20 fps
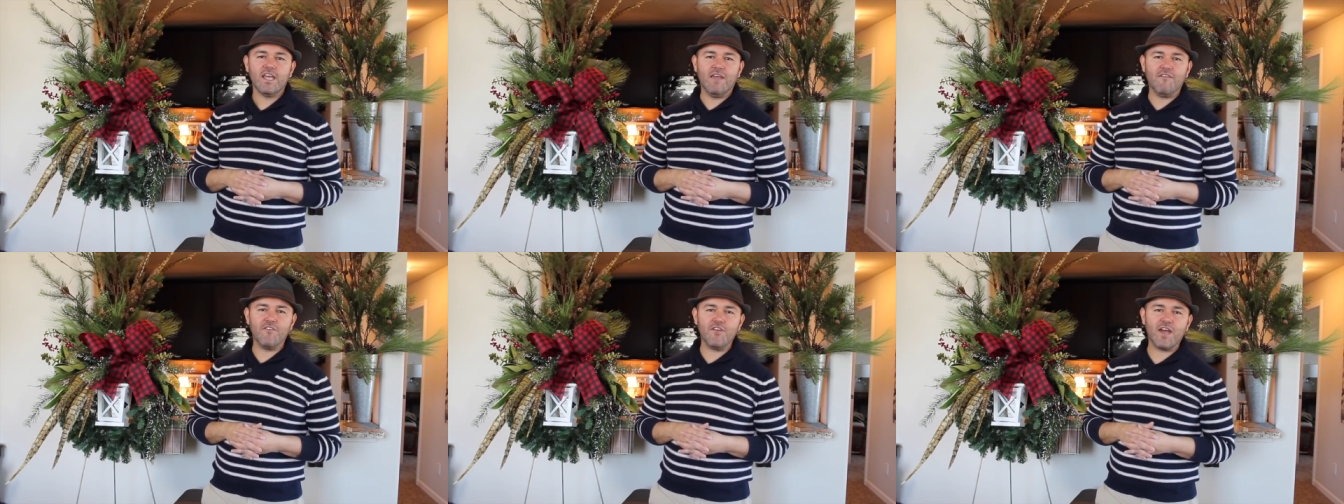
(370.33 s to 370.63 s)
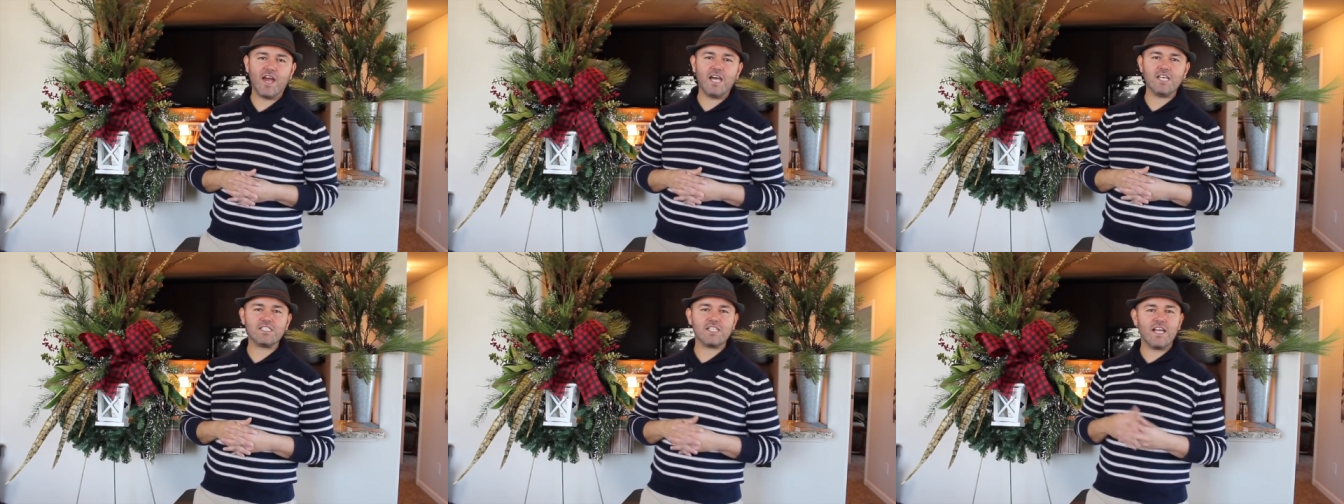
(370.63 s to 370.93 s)
If
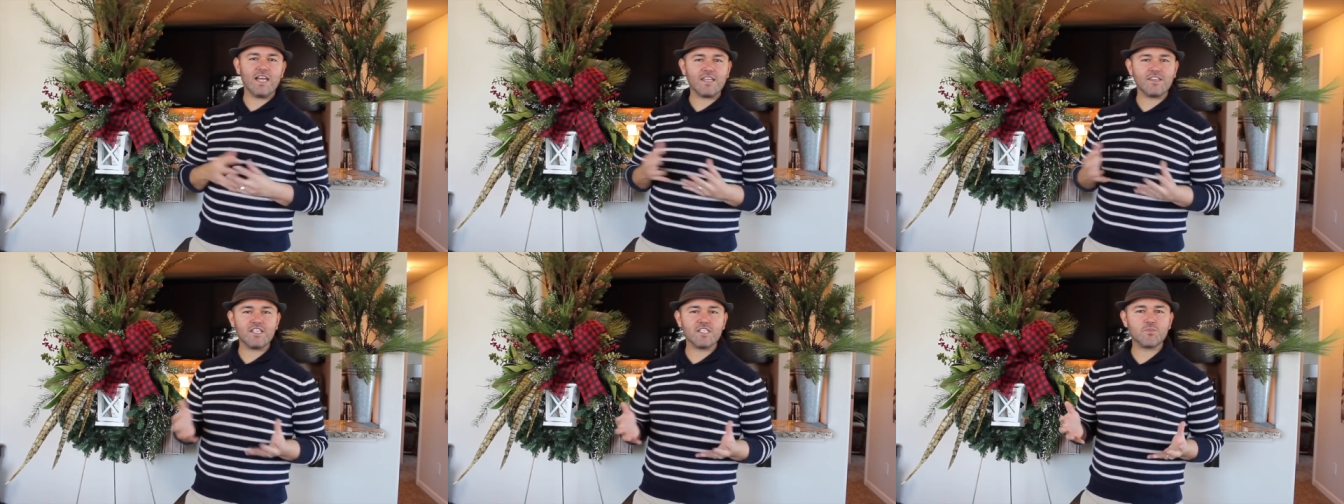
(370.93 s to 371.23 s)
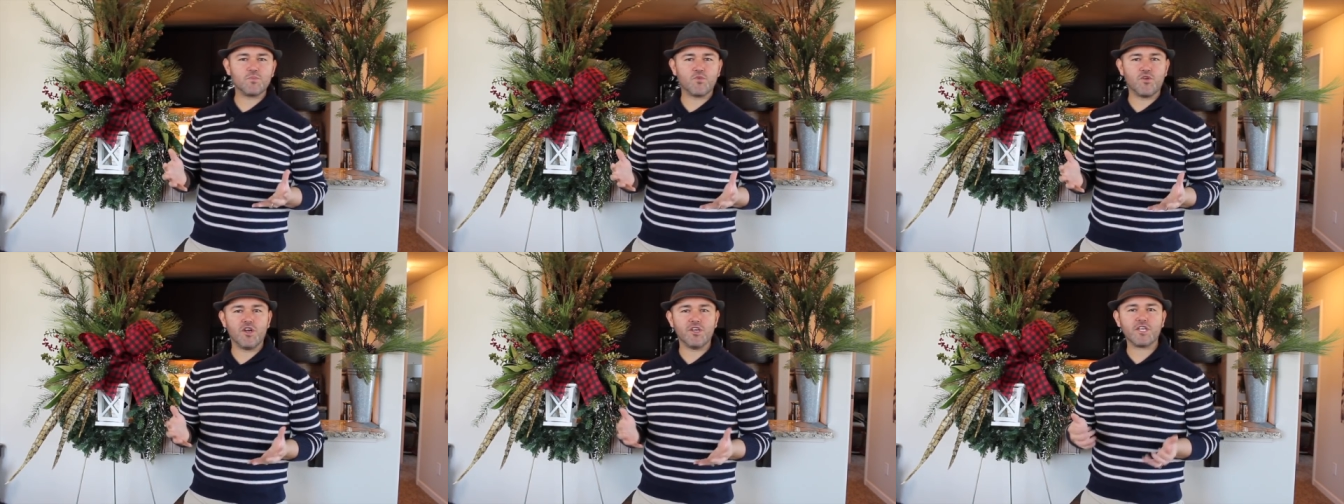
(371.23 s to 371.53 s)
you guys like
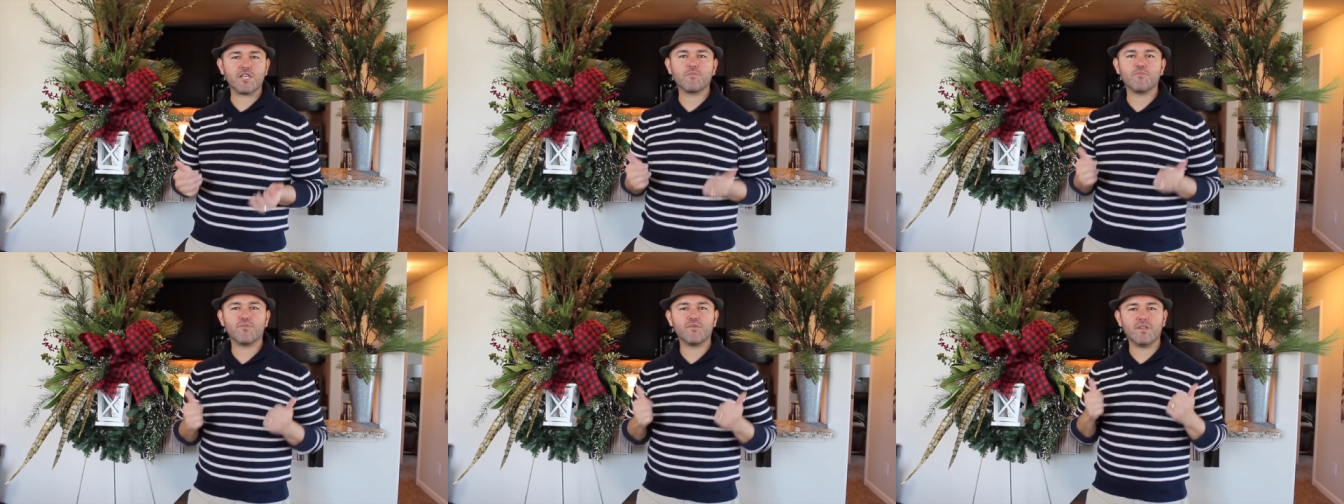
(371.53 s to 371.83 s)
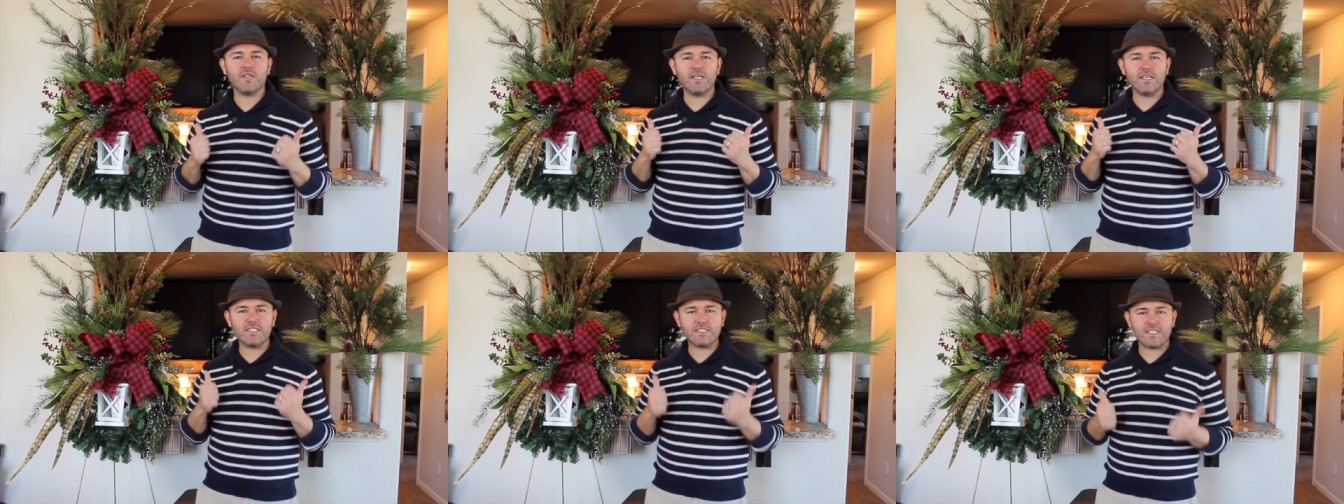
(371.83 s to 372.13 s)
this project,
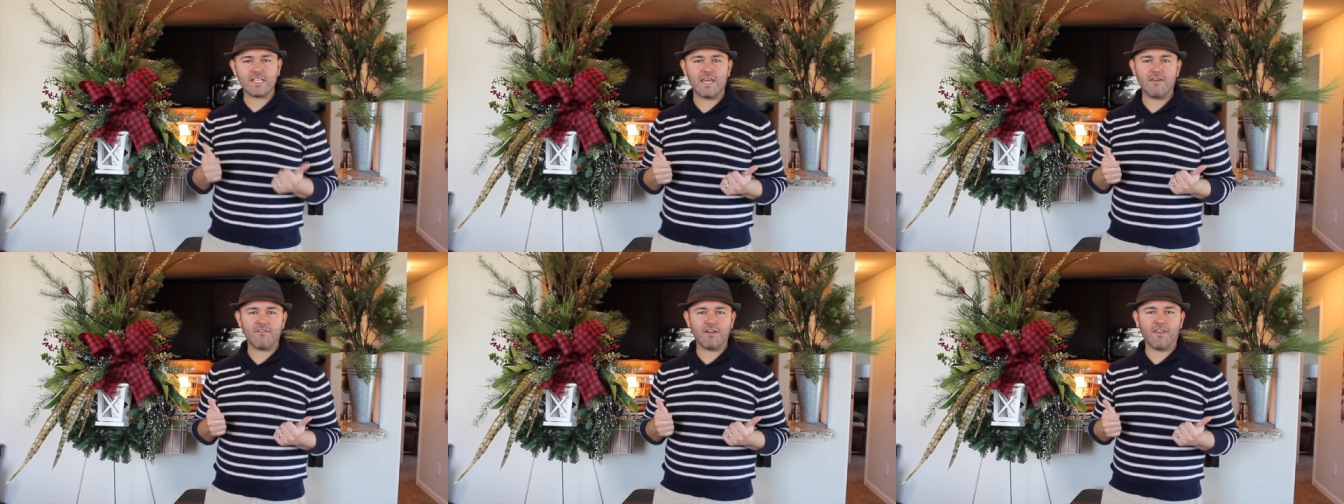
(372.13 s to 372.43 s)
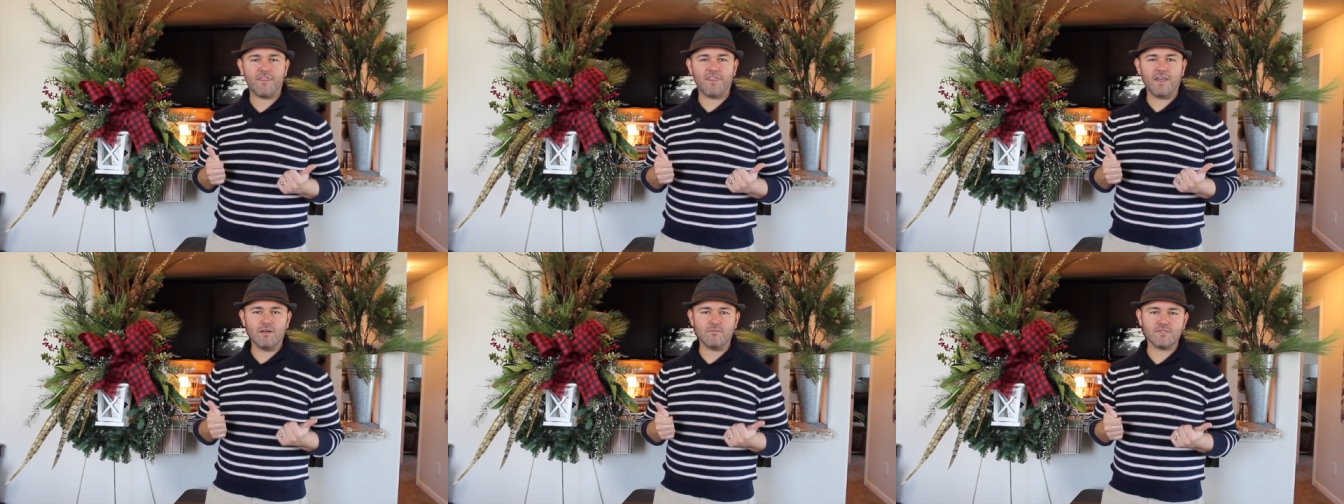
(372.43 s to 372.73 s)
please give it
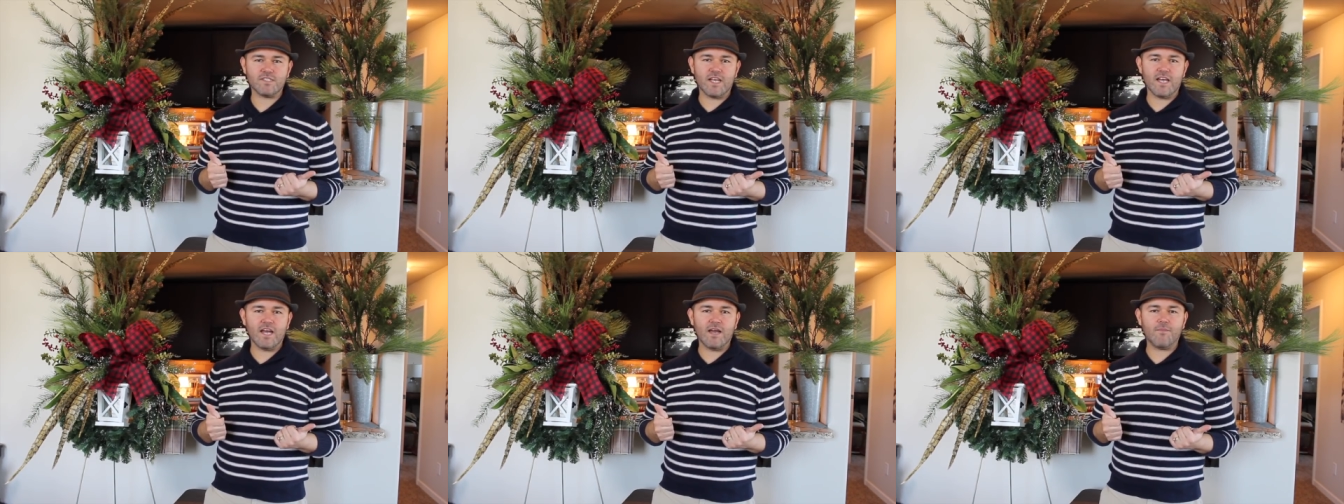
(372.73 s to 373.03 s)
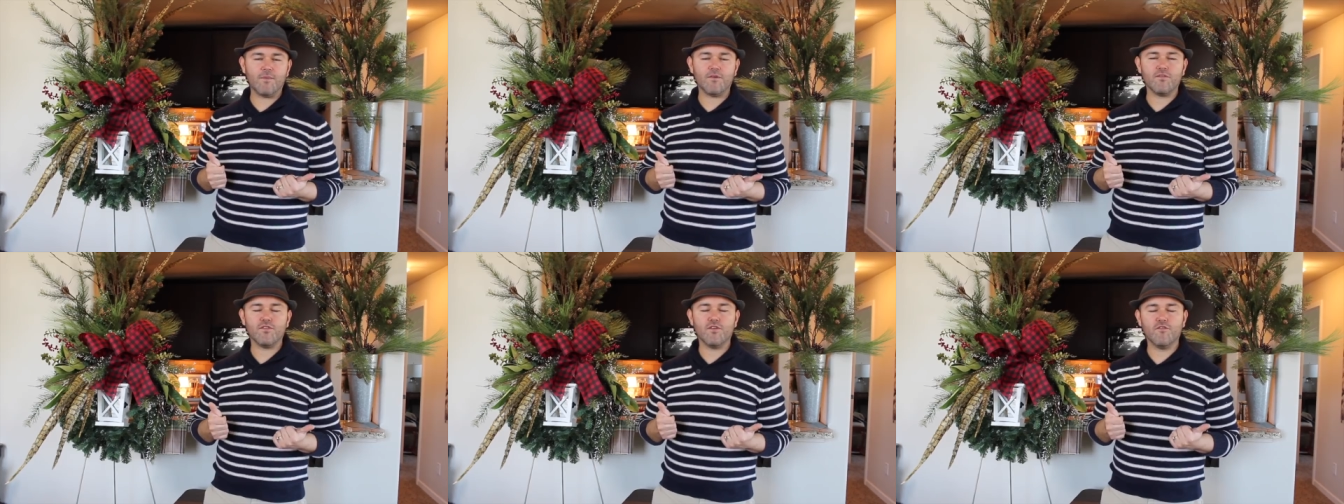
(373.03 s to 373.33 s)
a thumbs up.